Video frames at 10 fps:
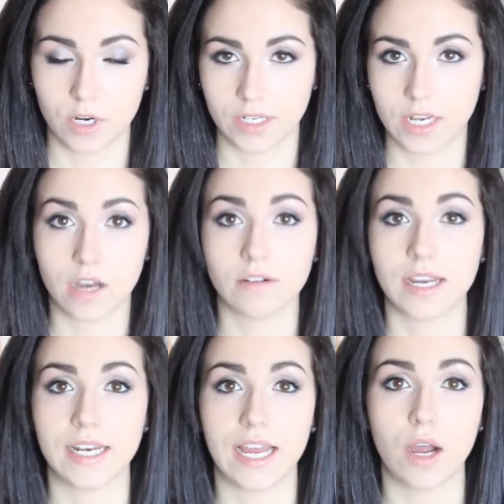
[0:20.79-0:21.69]
on a cut
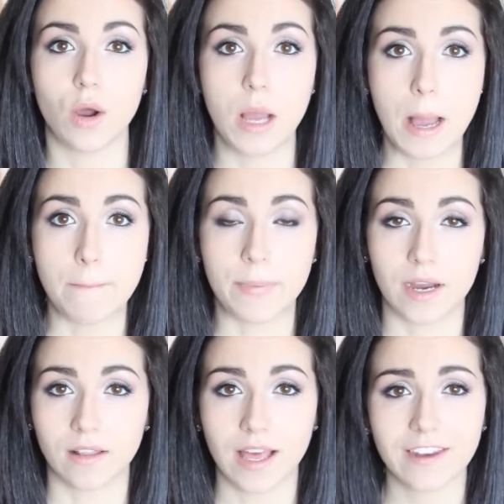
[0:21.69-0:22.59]
right now,
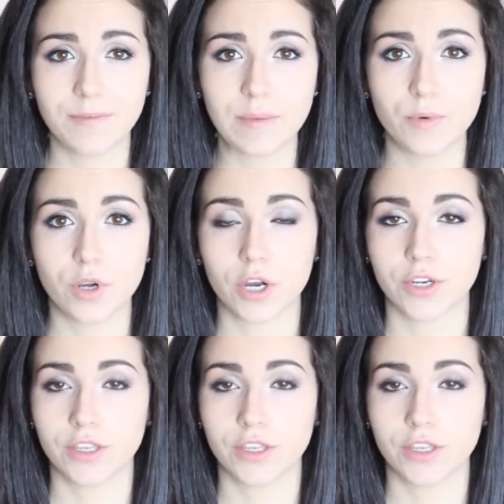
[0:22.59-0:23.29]
but a lot of people are